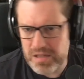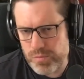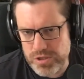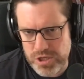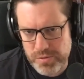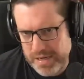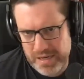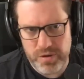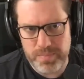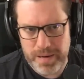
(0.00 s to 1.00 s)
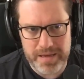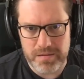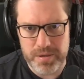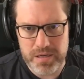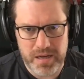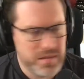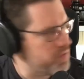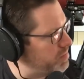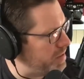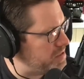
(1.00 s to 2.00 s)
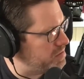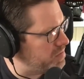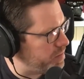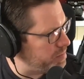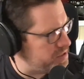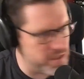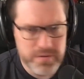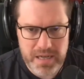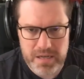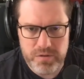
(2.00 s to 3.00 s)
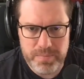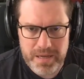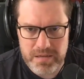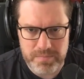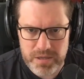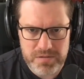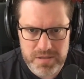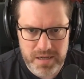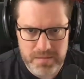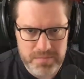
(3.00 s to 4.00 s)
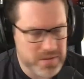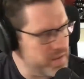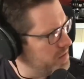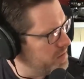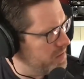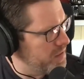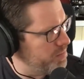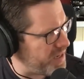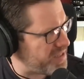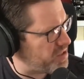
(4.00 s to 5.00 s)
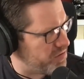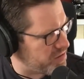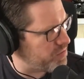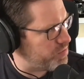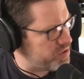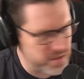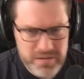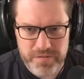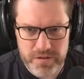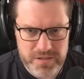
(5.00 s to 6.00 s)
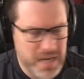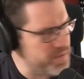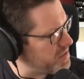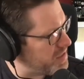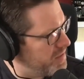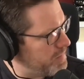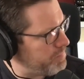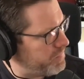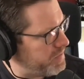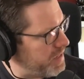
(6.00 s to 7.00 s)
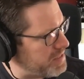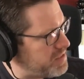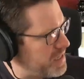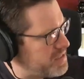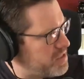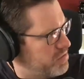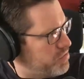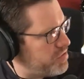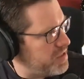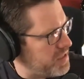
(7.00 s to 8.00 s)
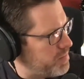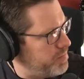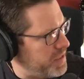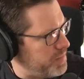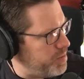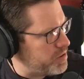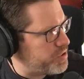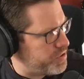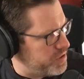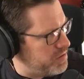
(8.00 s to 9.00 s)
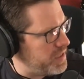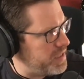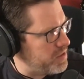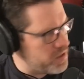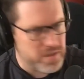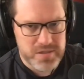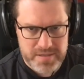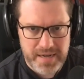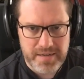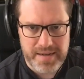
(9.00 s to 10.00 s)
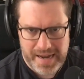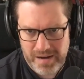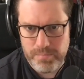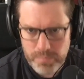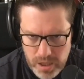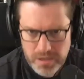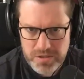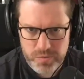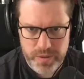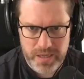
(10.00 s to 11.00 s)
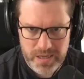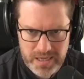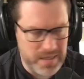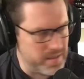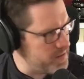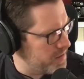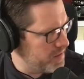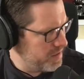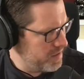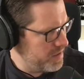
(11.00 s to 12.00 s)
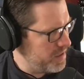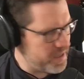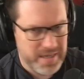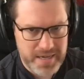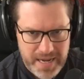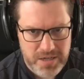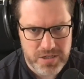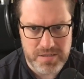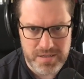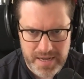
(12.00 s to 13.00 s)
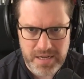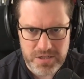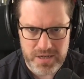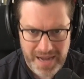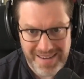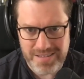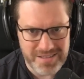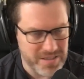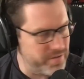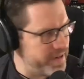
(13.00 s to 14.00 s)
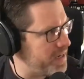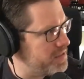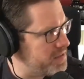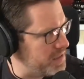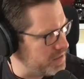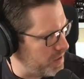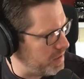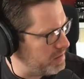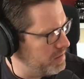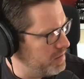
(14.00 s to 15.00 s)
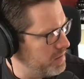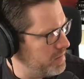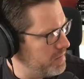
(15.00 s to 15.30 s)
I think we'll do it like we play I think we'll probably do it like we play computer games, but I don't think we'll do it full time, because I don't think people truly understand how much we need a connection to nature and to reality as well.